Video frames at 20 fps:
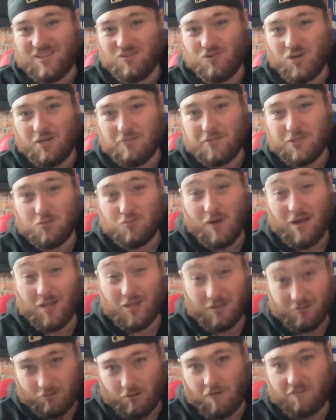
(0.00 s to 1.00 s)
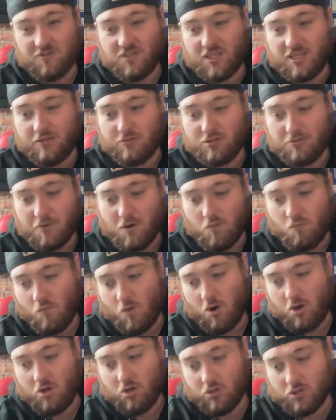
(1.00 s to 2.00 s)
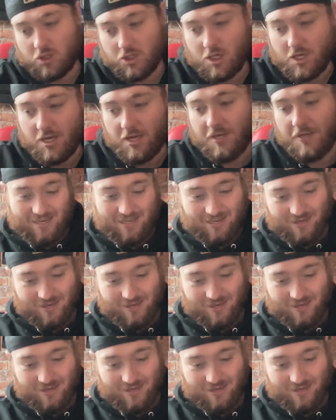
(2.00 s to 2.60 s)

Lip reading: the Ropes as well? Obviously, he used to be on What Culture Today.